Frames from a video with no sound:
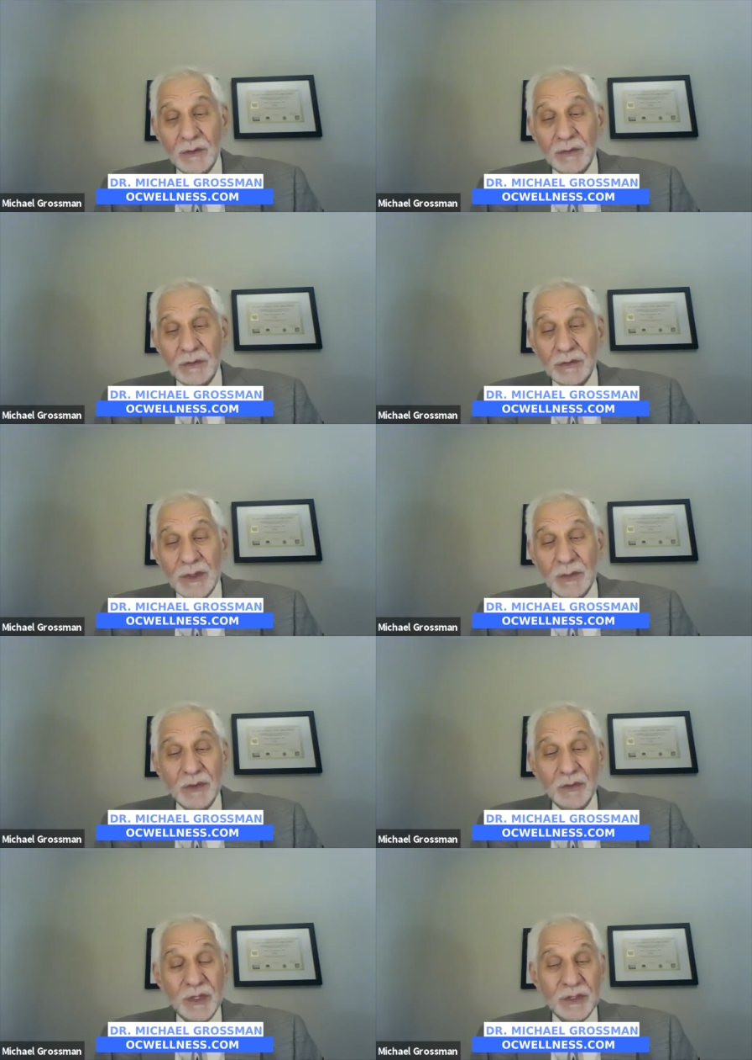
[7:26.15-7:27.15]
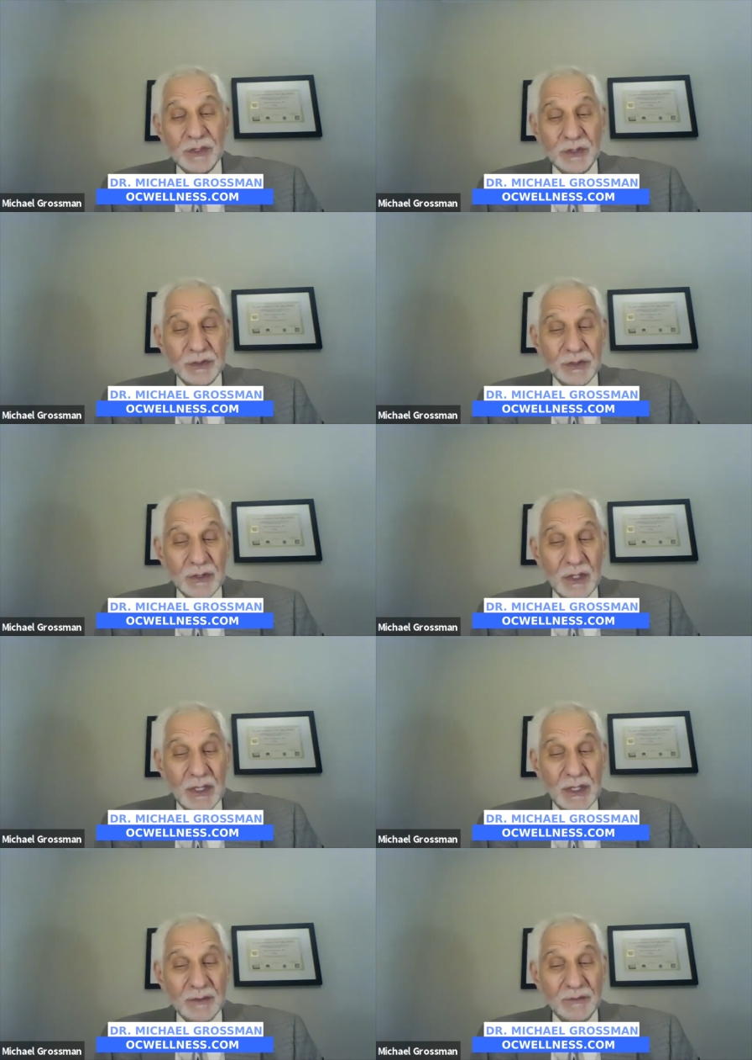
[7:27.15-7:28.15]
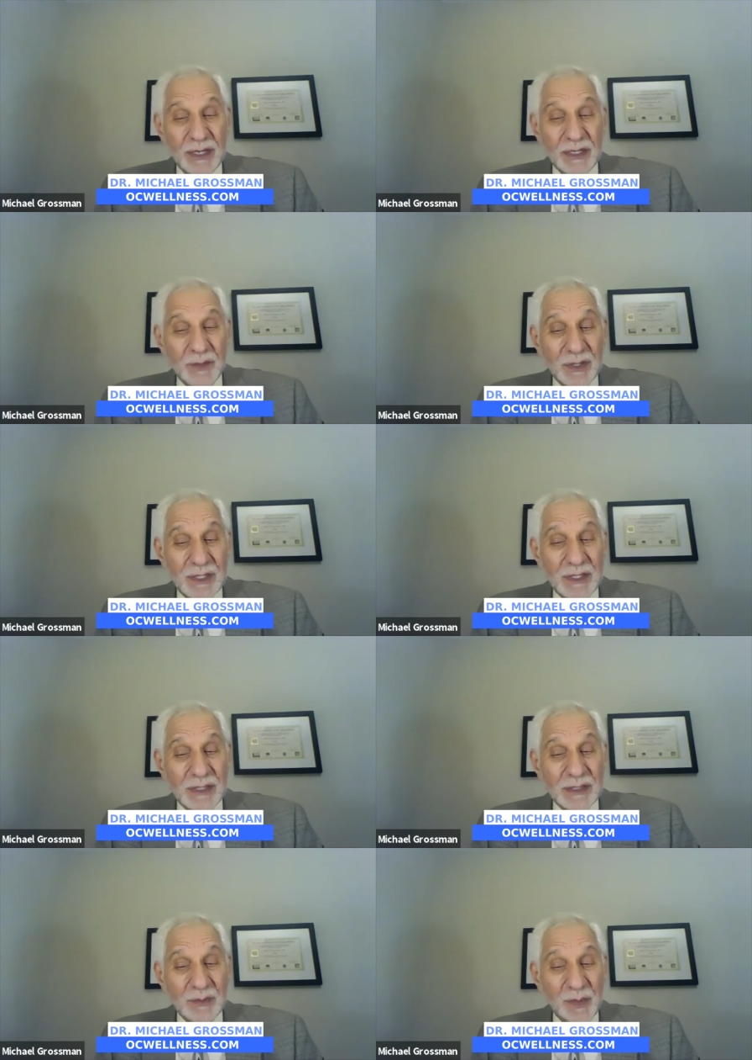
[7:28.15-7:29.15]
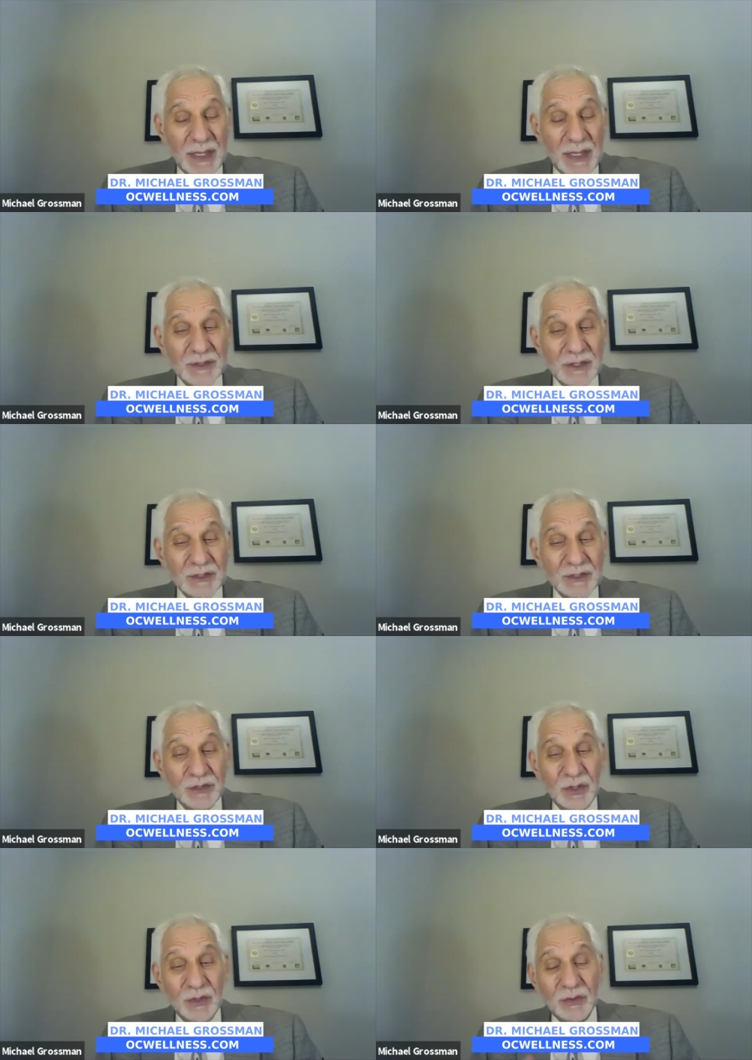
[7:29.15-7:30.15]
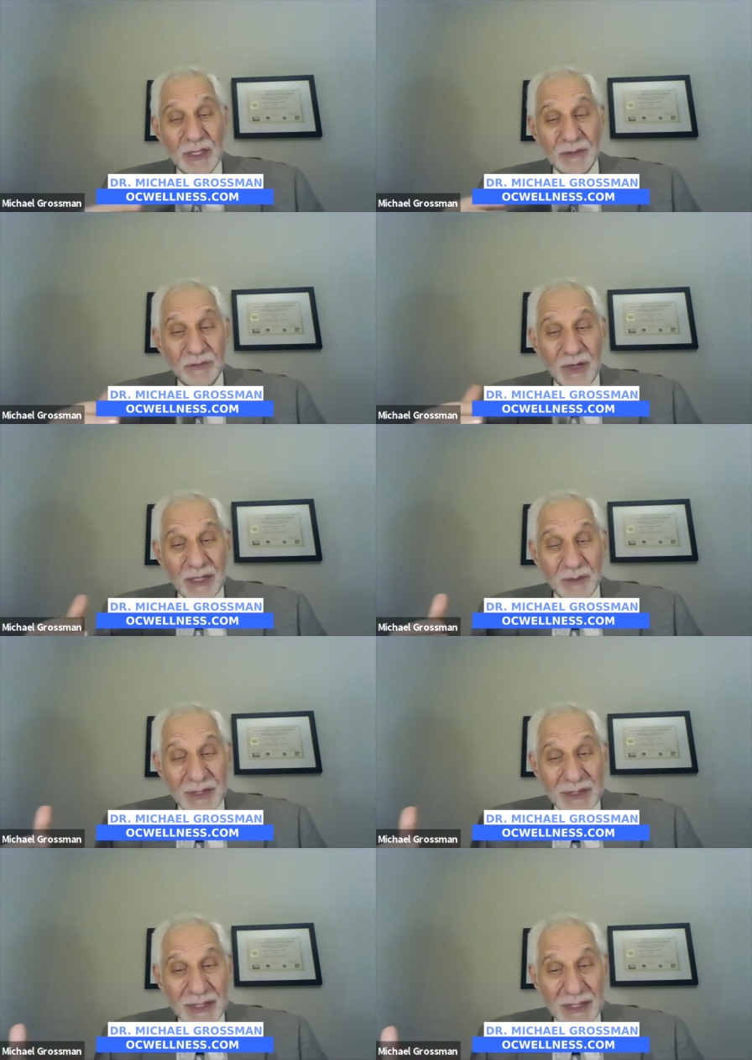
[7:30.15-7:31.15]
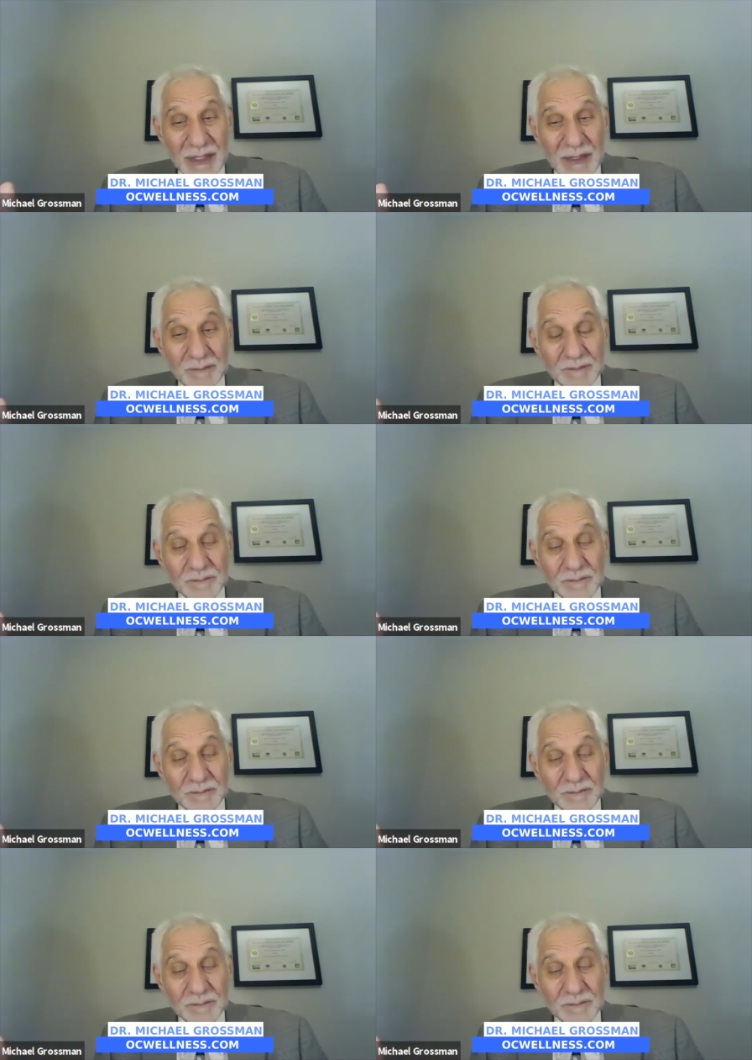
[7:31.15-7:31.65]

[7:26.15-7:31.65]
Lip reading: Some of the research on vitamin D in the past has shown that vitamin D